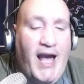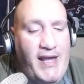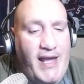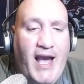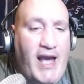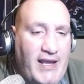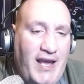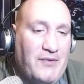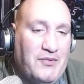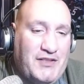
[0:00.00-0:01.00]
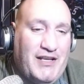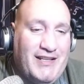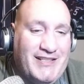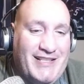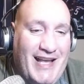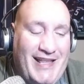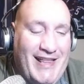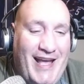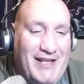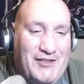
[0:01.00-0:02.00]
I was going to say
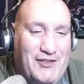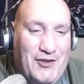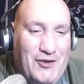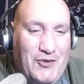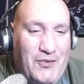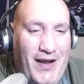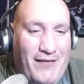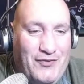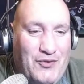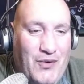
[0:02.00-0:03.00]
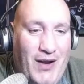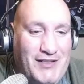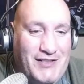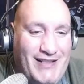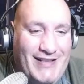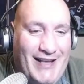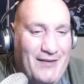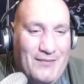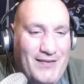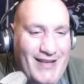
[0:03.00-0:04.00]
that too after watching
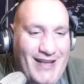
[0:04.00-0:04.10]
them.